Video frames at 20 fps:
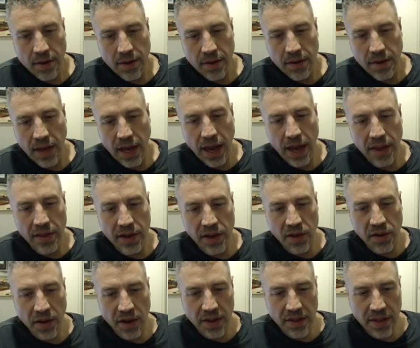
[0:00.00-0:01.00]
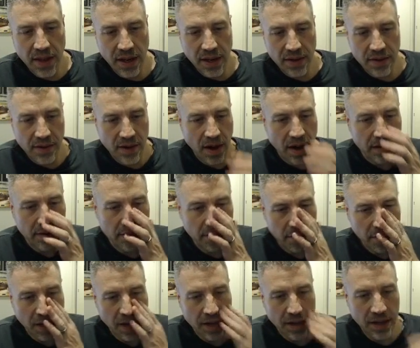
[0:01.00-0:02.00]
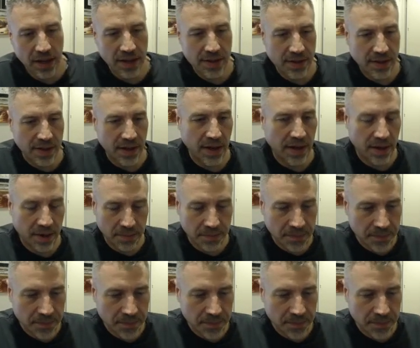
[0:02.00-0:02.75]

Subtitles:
Yeah, the grid thing is awesome, man. That's I